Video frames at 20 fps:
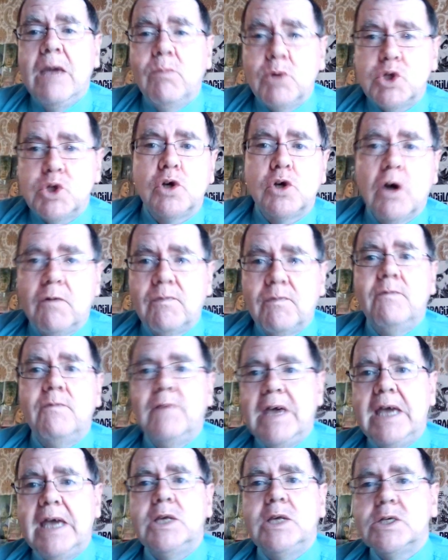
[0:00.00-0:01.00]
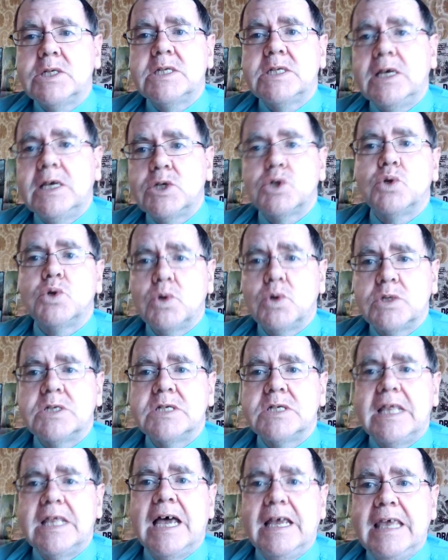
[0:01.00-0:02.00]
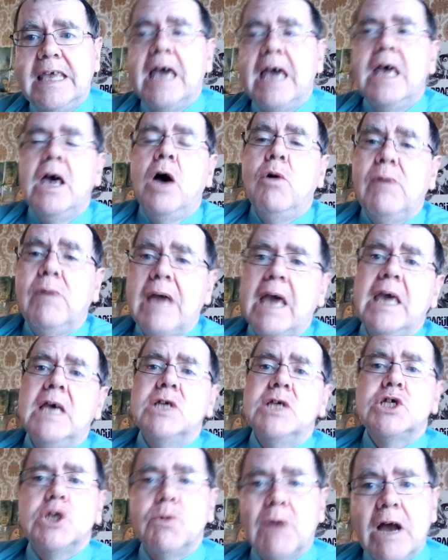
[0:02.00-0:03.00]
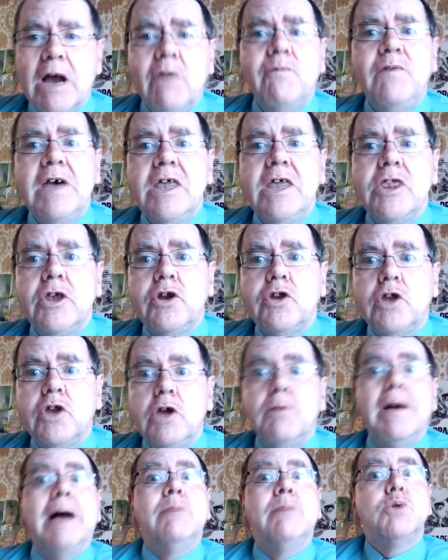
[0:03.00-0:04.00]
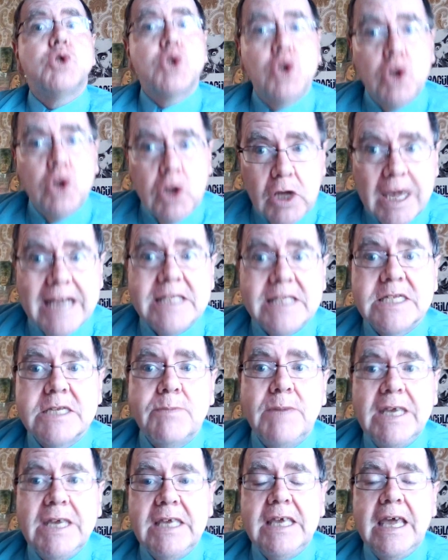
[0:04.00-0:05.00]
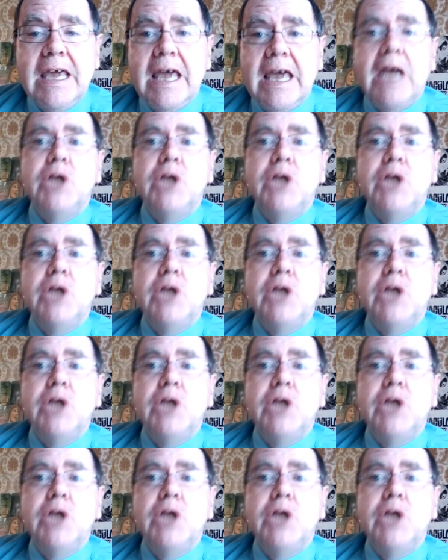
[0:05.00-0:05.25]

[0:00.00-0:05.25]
which I got from various sources and that. Yeah, okay. So without further ado, I'm just going to get into me